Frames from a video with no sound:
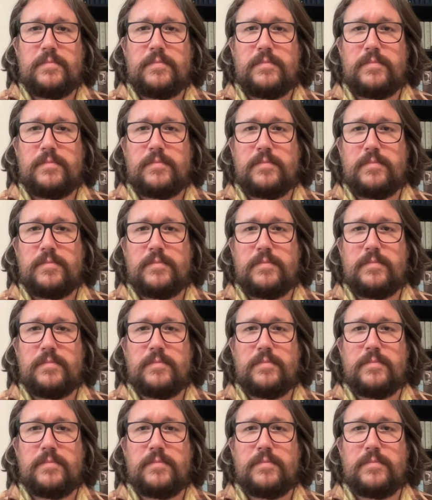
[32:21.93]

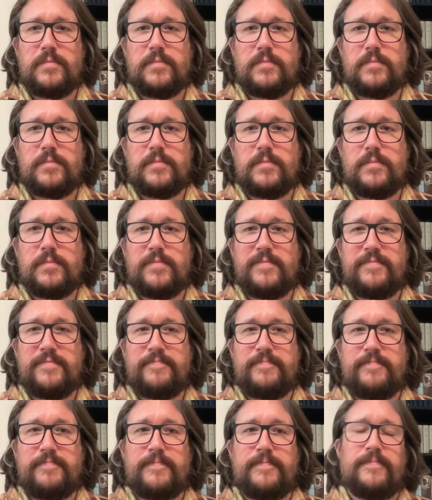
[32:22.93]

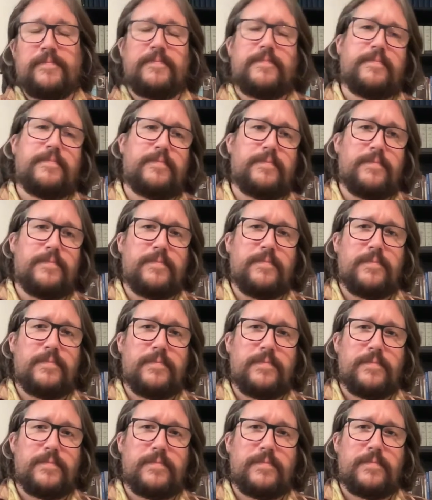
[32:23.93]

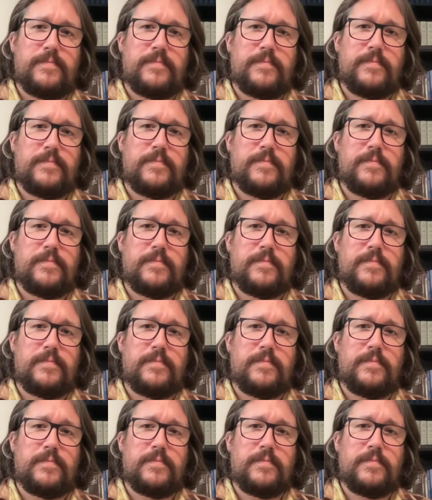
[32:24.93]

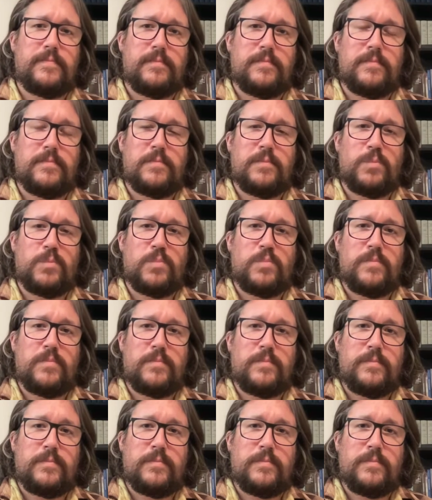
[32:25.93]
No words are spoken by the person on screen.